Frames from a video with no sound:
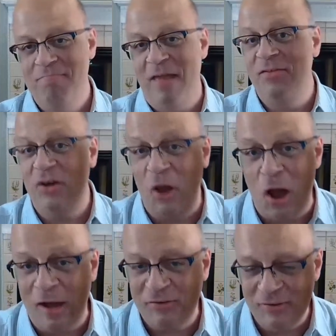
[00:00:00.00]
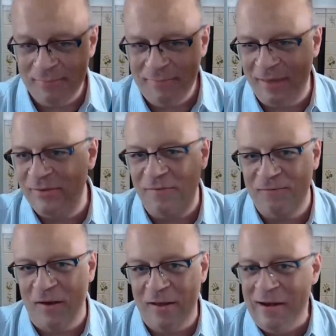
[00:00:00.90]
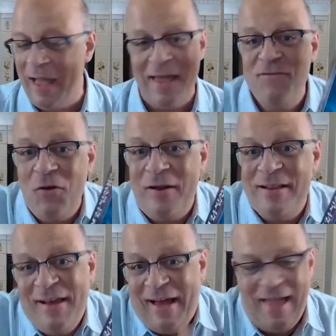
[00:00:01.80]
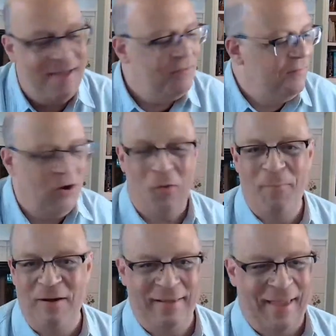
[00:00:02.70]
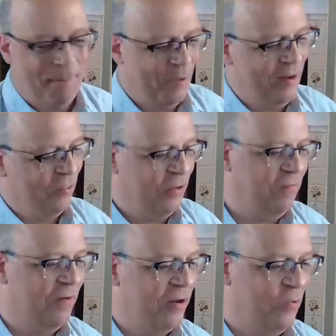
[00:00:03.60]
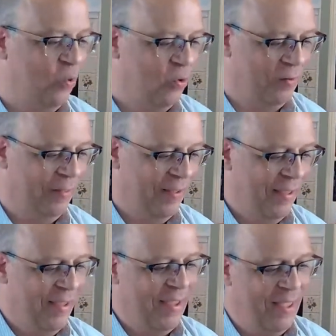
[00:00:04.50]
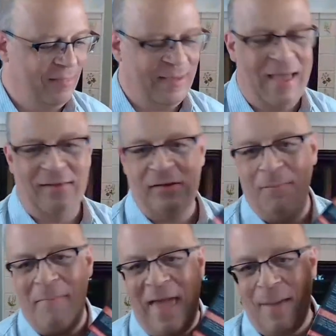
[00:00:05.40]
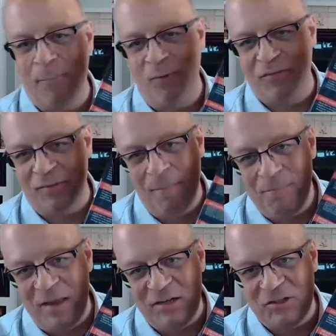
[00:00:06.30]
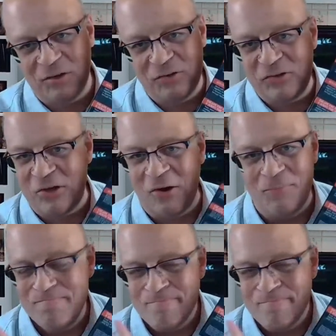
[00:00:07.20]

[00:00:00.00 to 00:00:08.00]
Is it awesome? Is it fun? I have no idea. I haven't even opened it yet, but it looks very cool. It's got a little map with miniatures. So